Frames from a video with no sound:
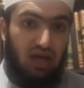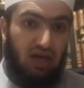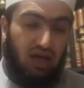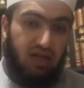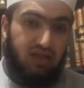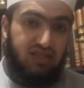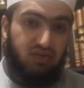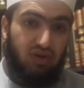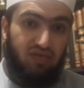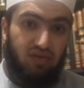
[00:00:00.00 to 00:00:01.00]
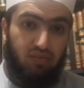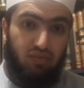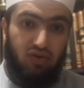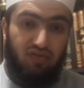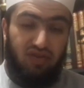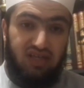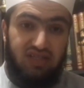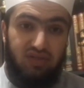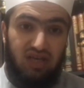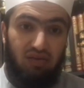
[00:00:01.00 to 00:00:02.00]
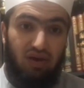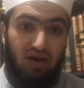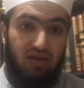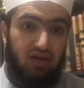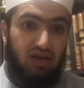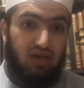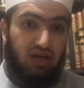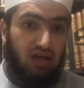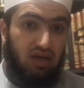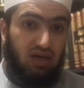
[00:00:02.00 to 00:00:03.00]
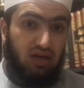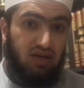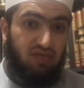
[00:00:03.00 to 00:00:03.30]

Uh, and this is one of the beautiful things that we see about uh,